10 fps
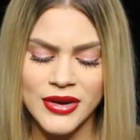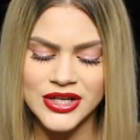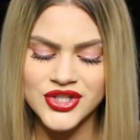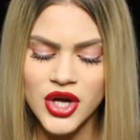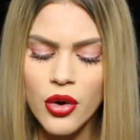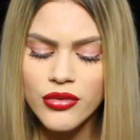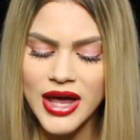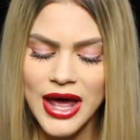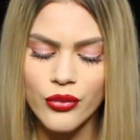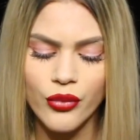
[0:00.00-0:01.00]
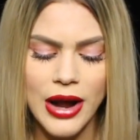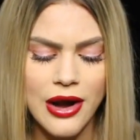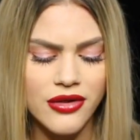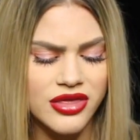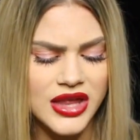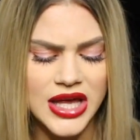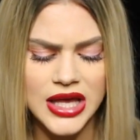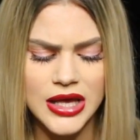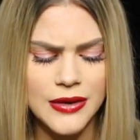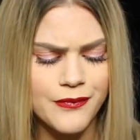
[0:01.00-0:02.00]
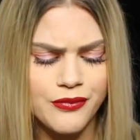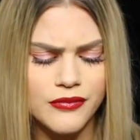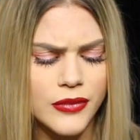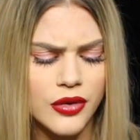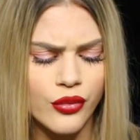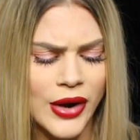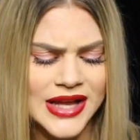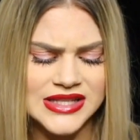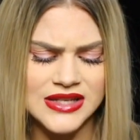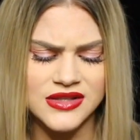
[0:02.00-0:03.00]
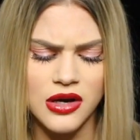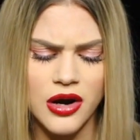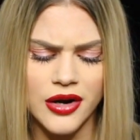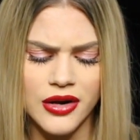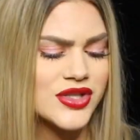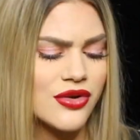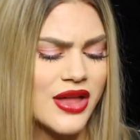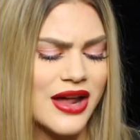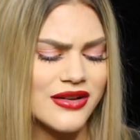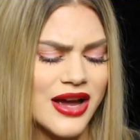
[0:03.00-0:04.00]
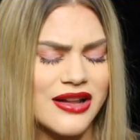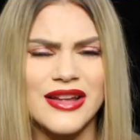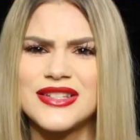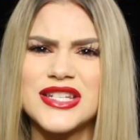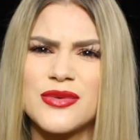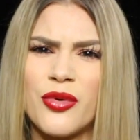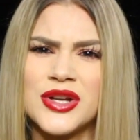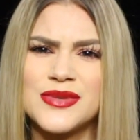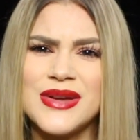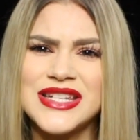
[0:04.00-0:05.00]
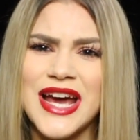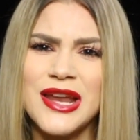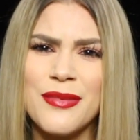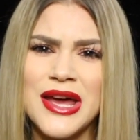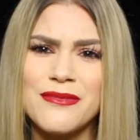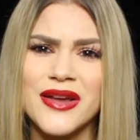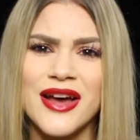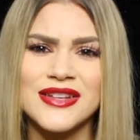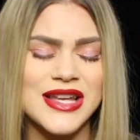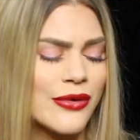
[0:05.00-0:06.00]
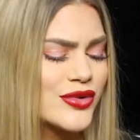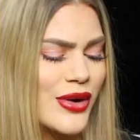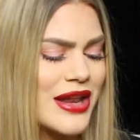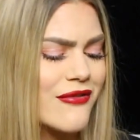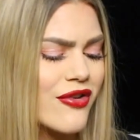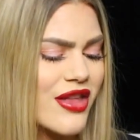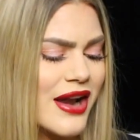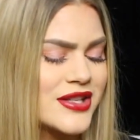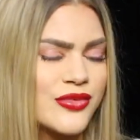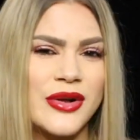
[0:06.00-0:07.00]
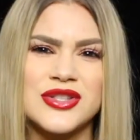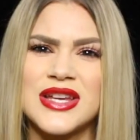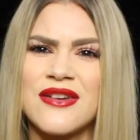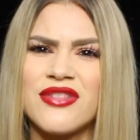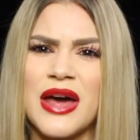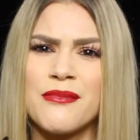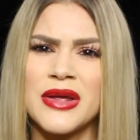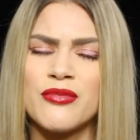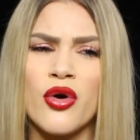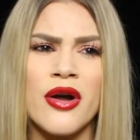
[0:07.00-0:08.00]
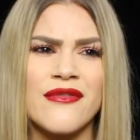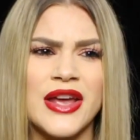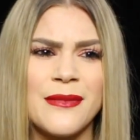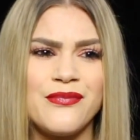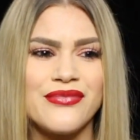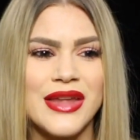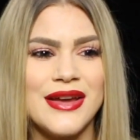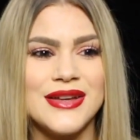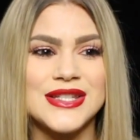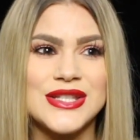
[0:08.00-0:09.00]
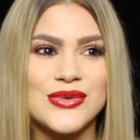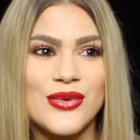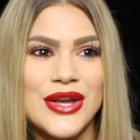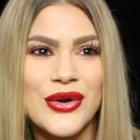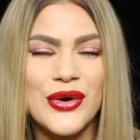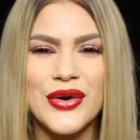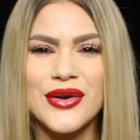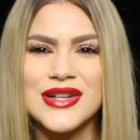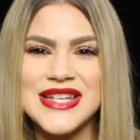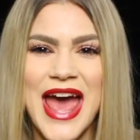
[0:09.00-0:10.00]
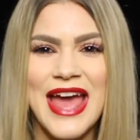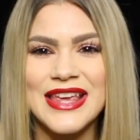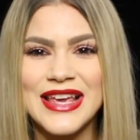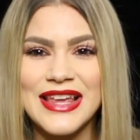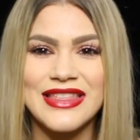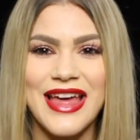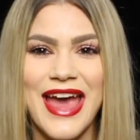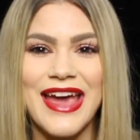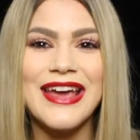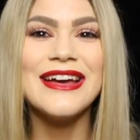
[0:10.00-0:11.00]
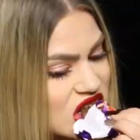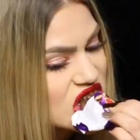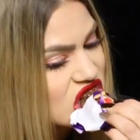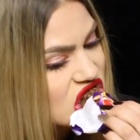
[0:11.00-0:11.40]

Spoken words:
But I don't get where the raisins are. So that kind of like disappoints me a tiny bit because I was waiting for that as well to give that bit more of a sweeter, tangy thing.